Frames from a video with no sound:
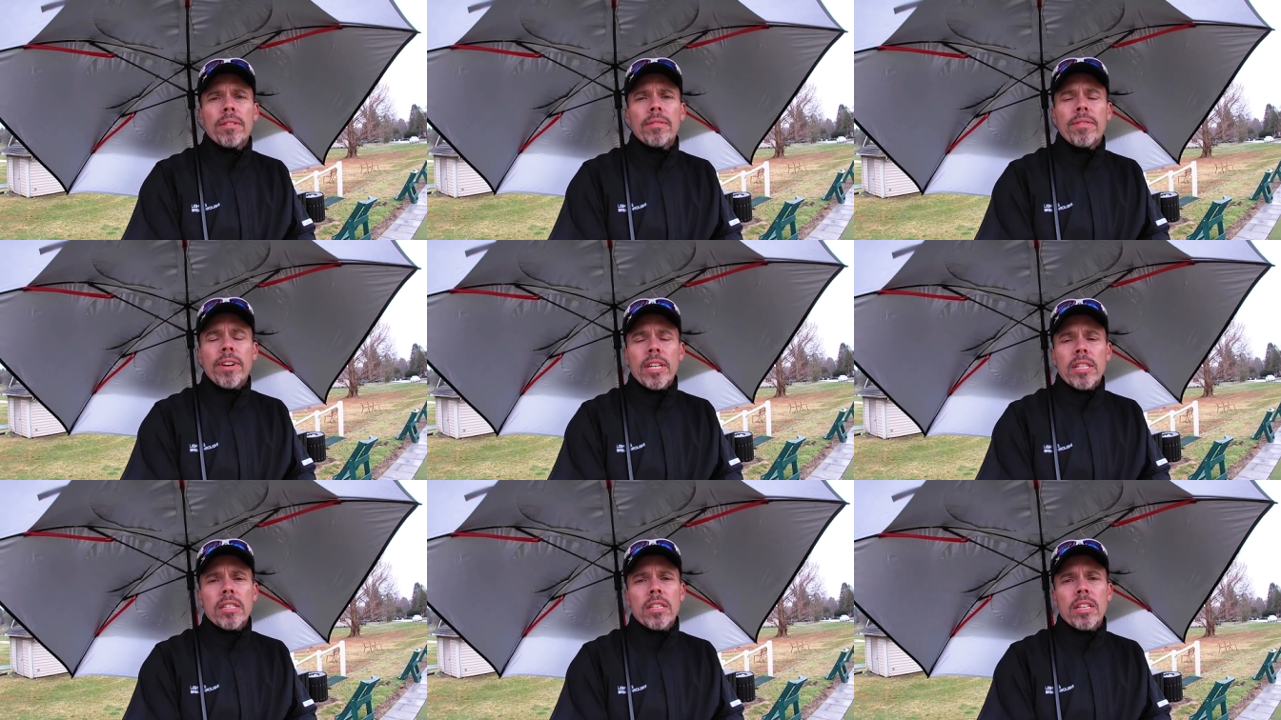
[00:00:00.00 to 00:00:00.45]

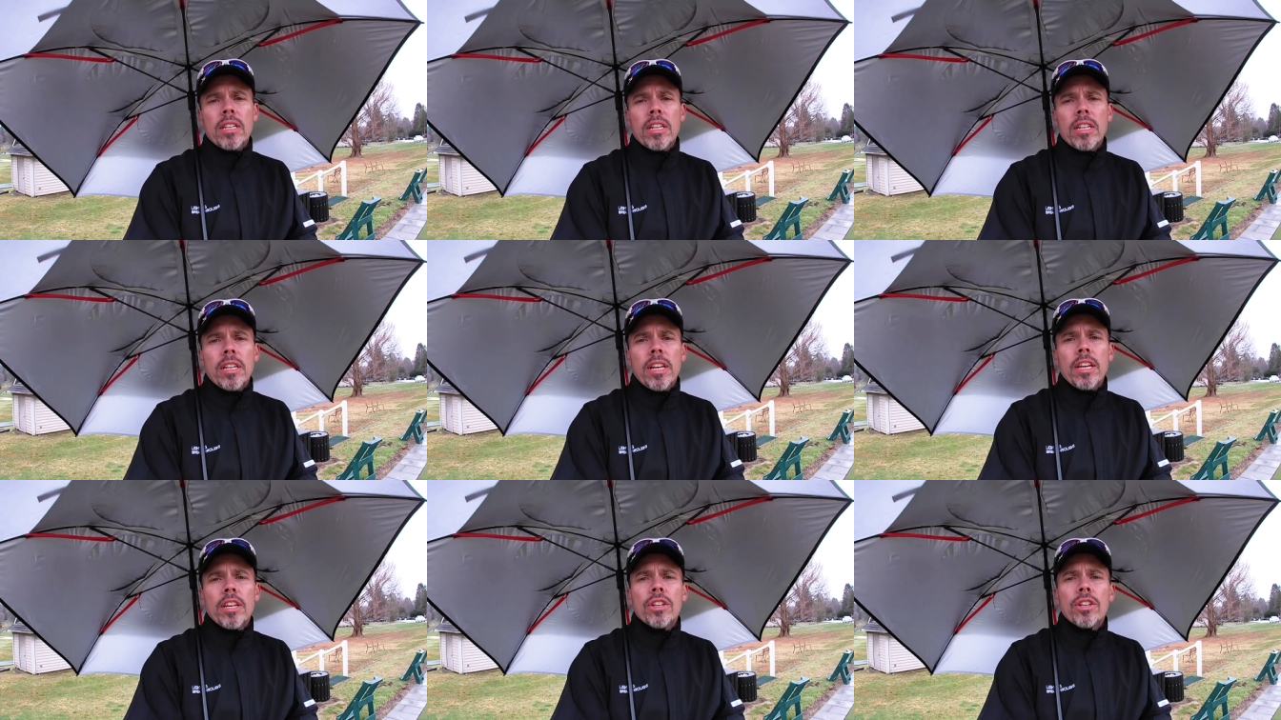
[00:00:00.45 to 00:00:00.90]
investing
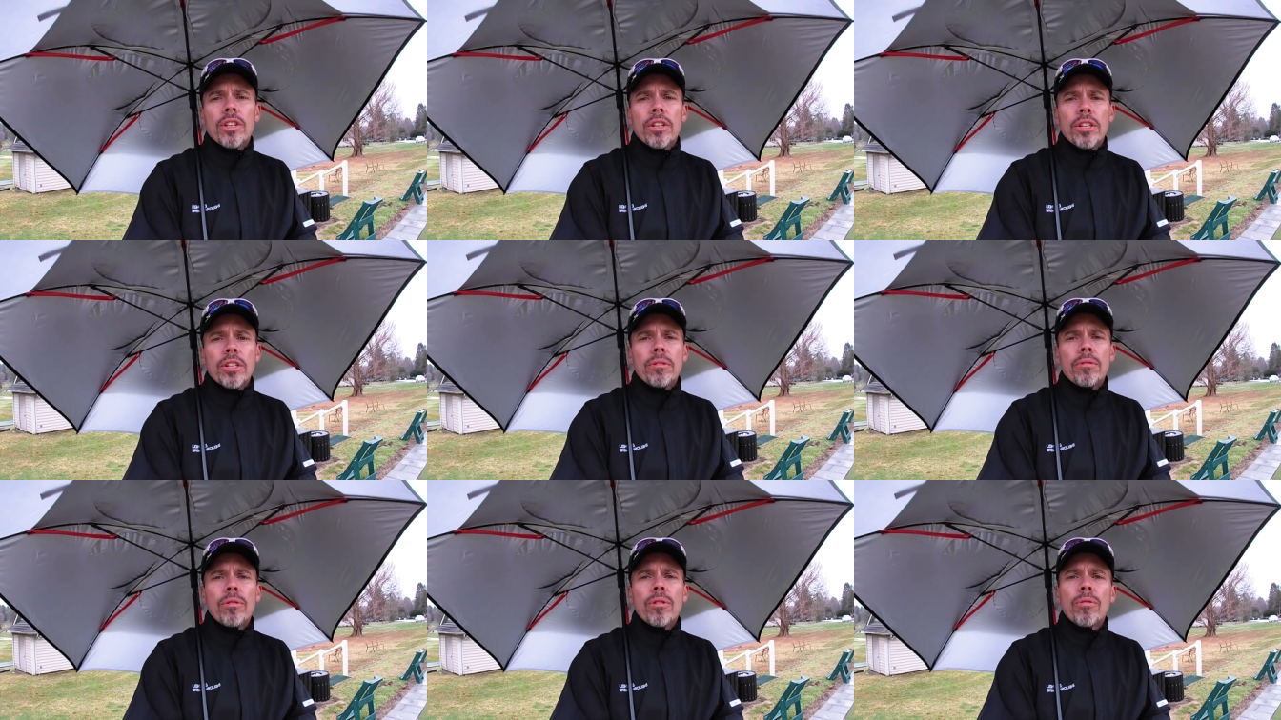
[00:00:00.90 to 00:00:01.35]
in a
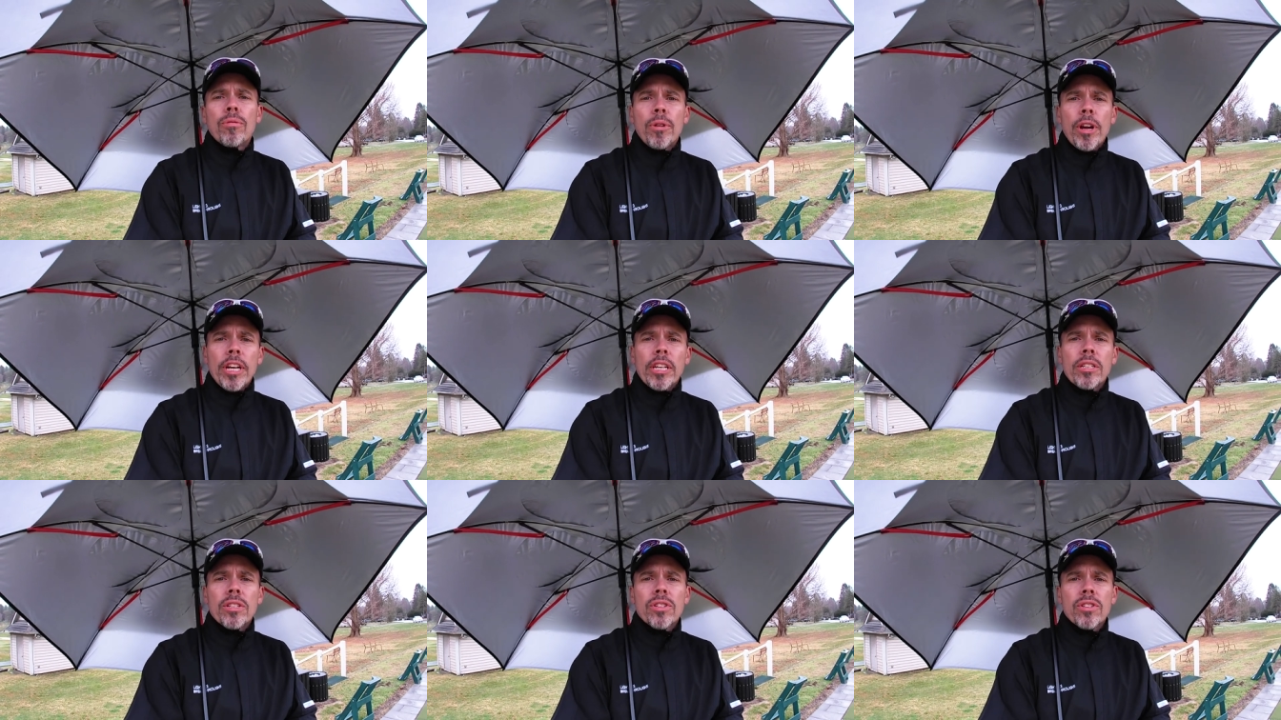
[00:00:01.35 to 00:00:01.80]
good
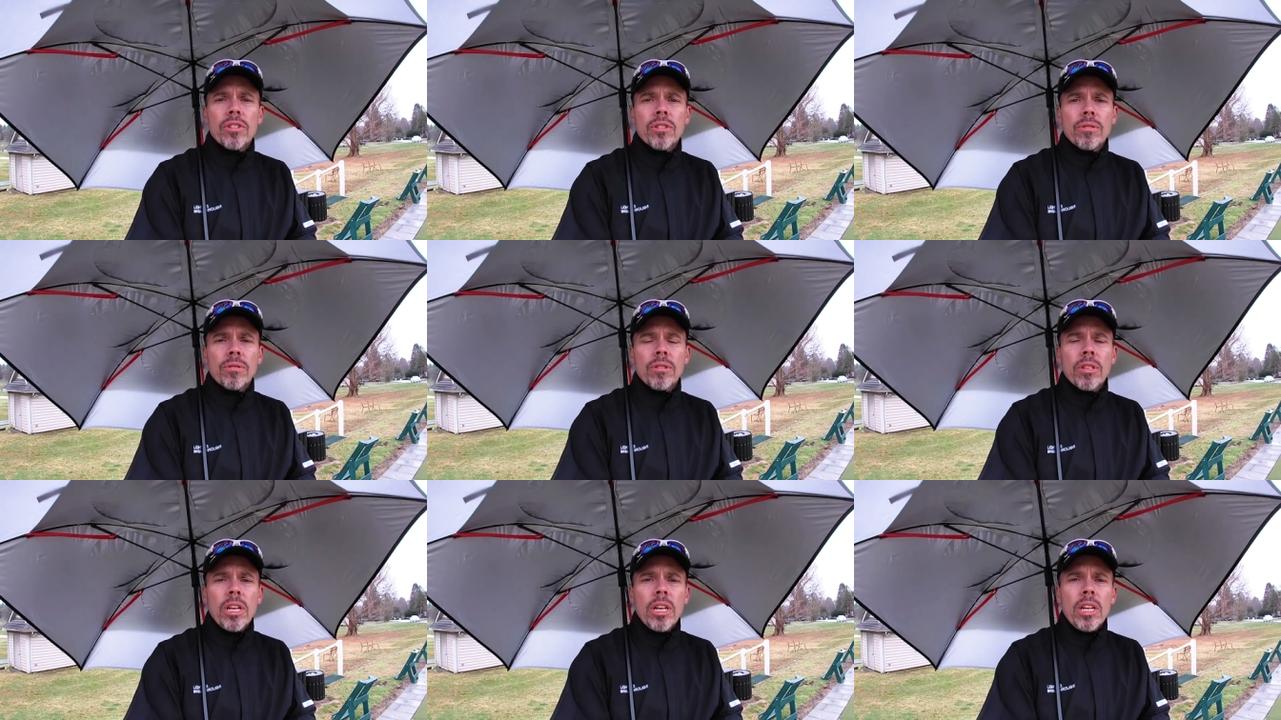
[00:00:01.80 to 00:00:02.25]
rain
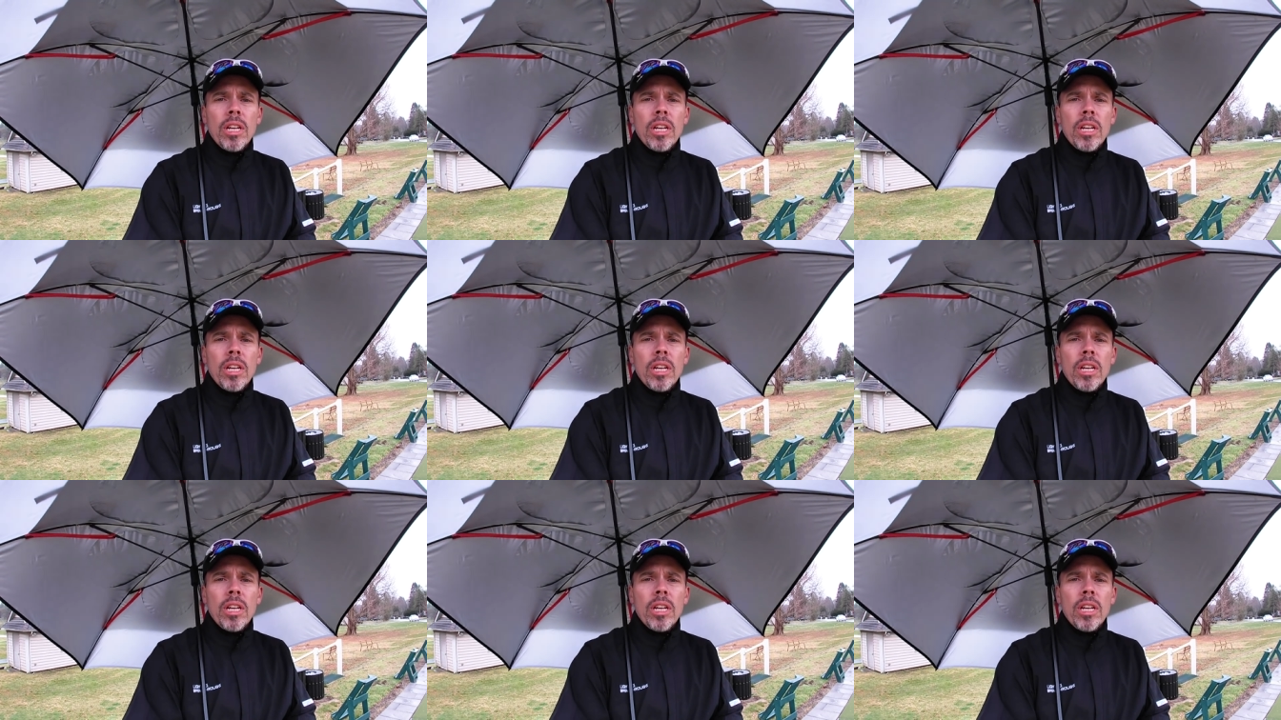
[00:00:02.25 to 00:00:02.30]
suit.